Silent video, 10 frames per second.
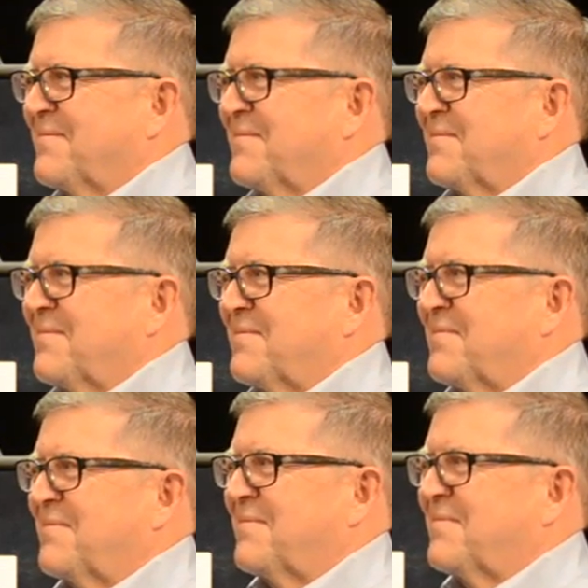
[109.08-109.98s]

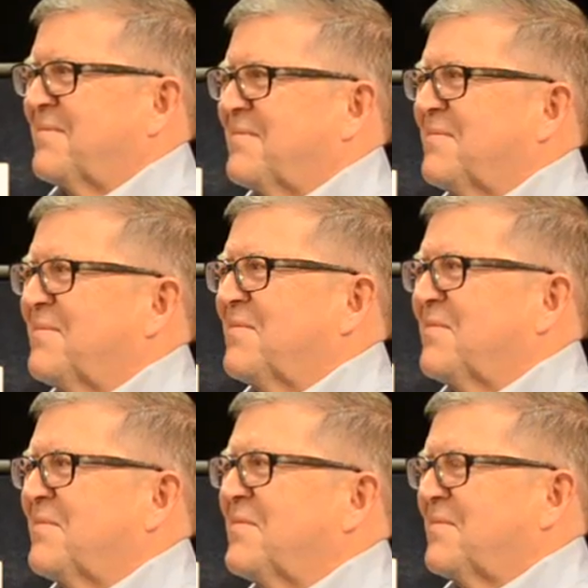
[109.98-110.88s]

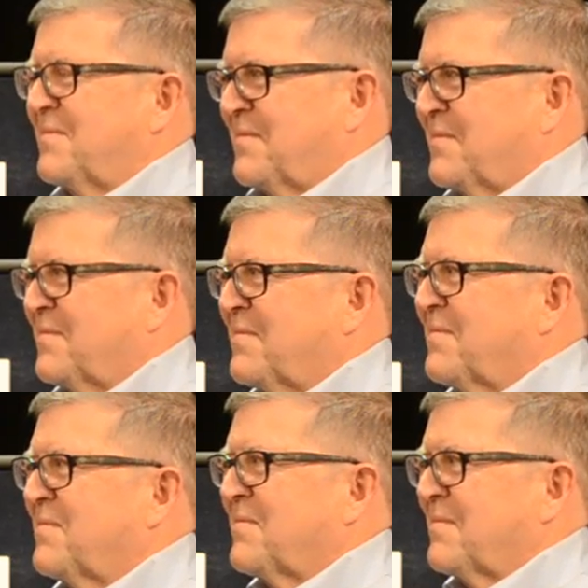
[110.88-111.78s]

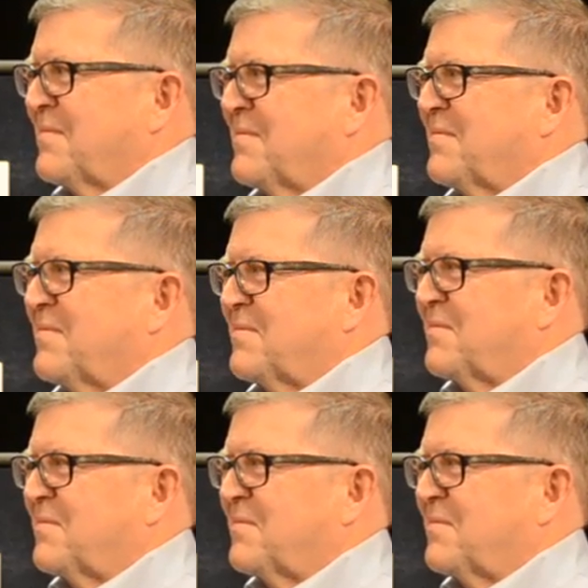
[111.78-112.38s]
No words are spoken by the person on screen.